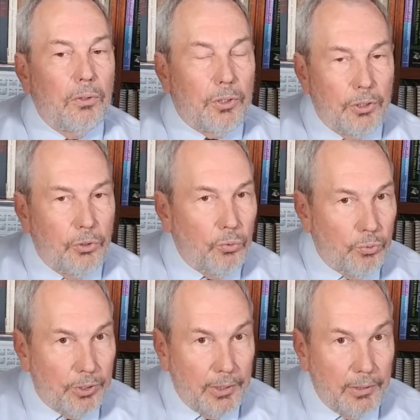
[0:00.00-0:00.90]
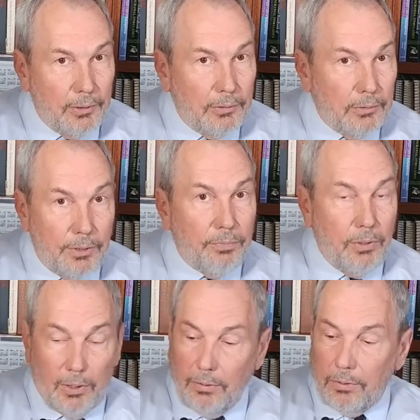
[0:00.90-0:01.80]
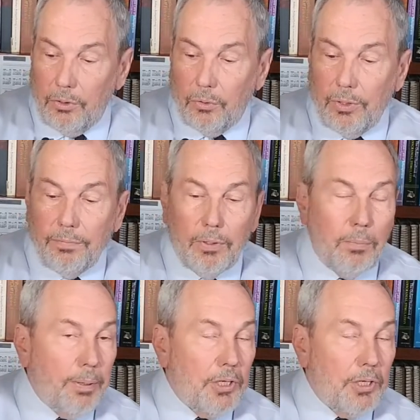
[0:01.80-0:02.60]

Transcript: look at new things. Even the